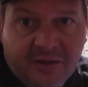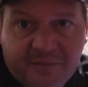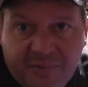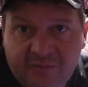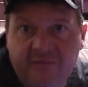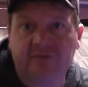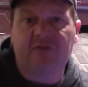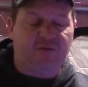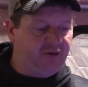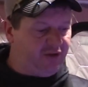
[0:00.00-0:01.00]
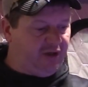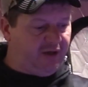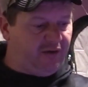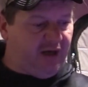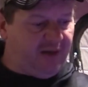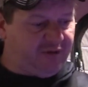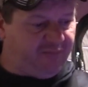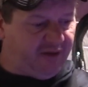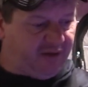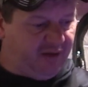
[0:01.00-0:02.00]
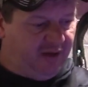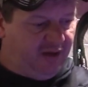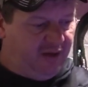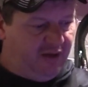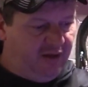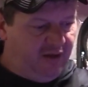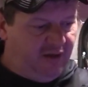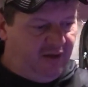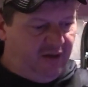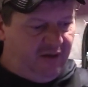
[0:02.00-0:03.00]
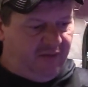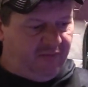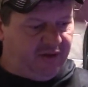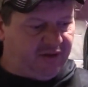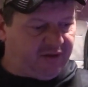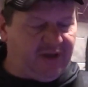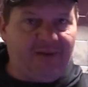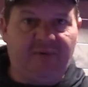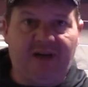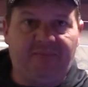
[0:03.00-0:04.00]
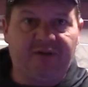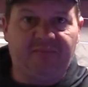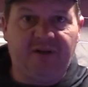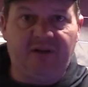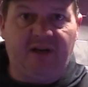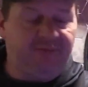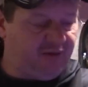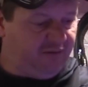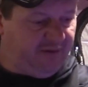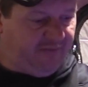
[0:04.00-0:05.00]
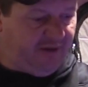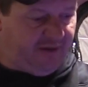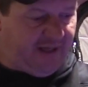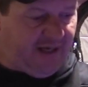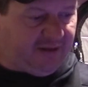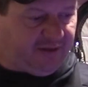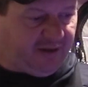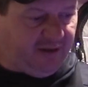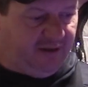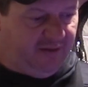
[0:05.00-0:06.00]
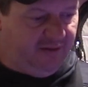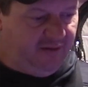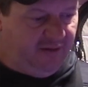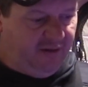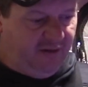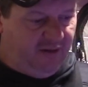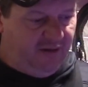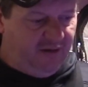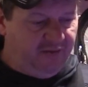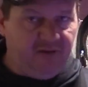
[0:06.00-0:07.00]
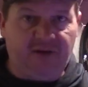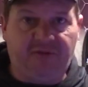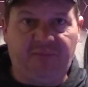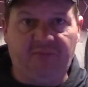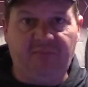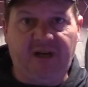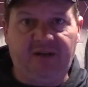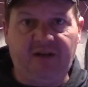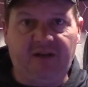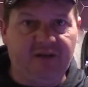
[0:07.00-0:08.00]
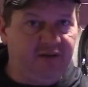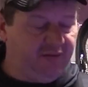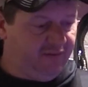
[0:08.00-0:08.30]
of spoons or jigging wraps, but this slap wrap has been absolutely fantastic. Don't have to put bait on.